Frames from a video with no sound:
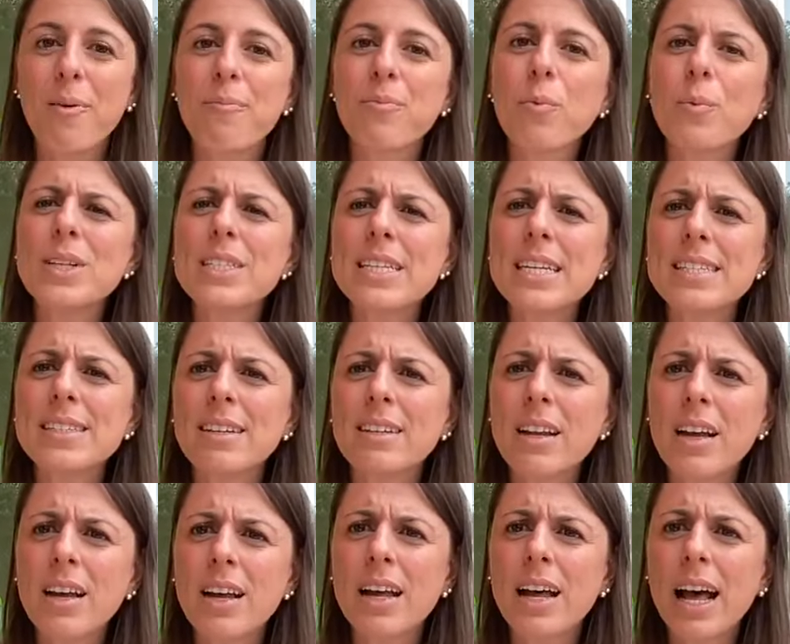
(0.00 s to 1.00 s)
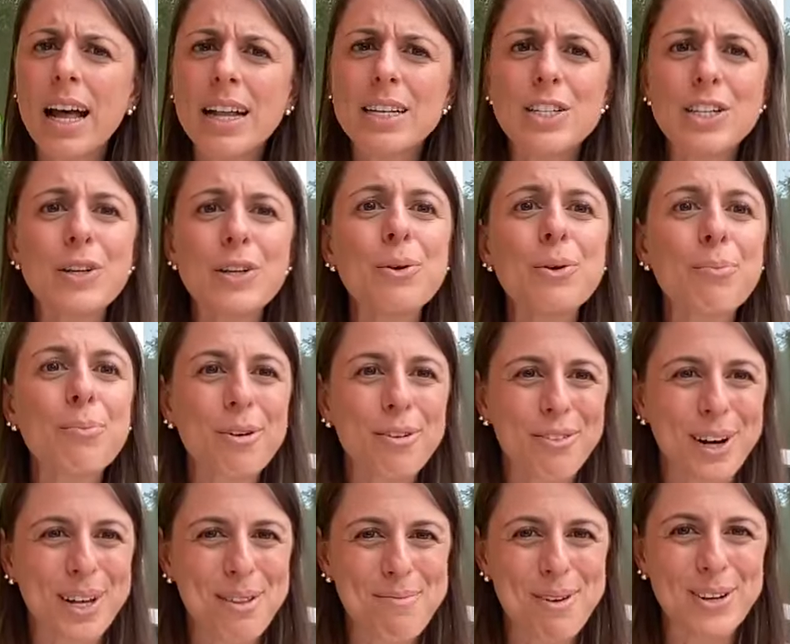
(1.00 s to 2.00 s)
What season do you
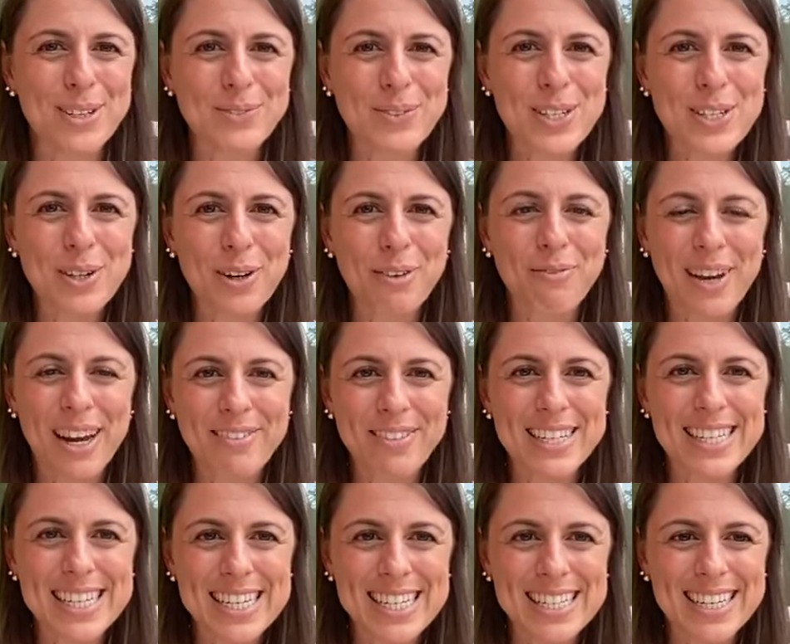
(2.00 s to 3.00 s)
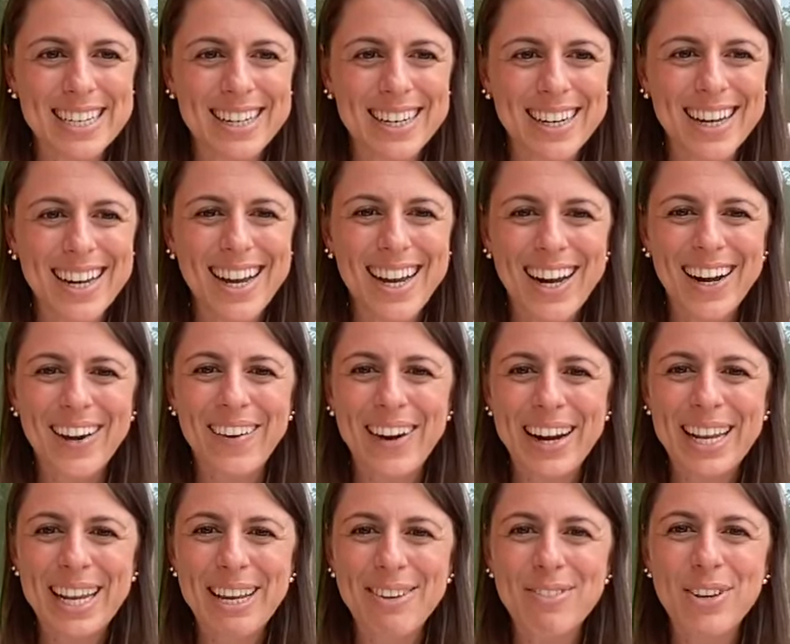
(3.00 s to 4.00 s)
prefer the most? What's your favorite season? Are
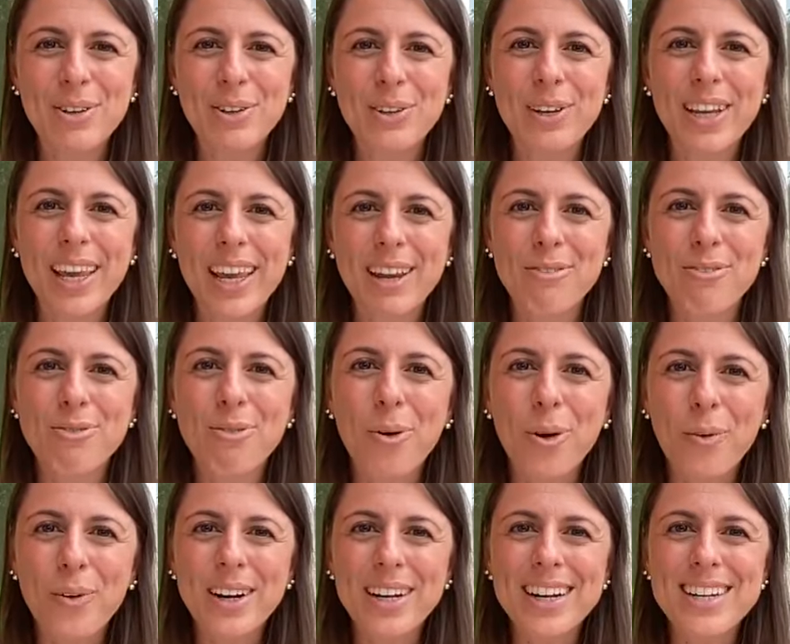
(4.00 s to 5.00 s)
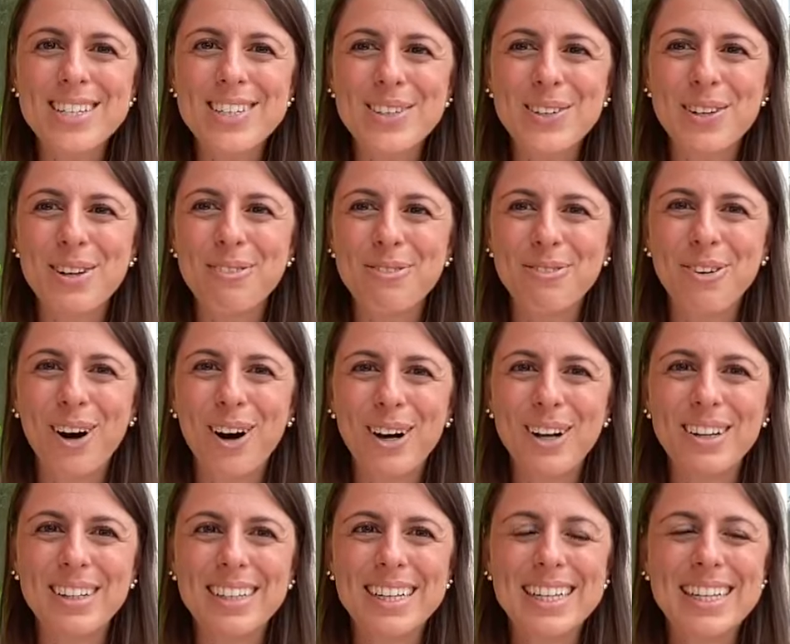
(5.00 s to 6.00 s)
any of you looking forward to the
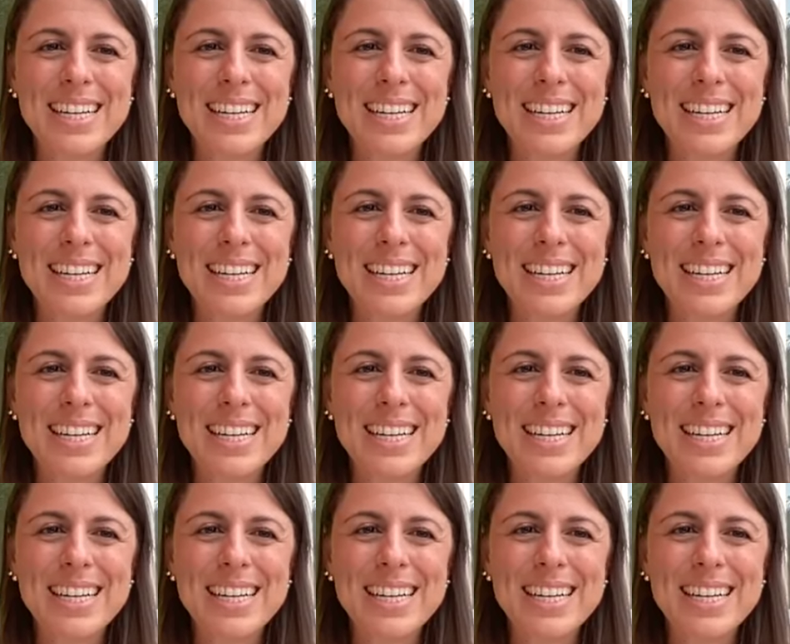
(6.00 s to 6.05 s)
fall?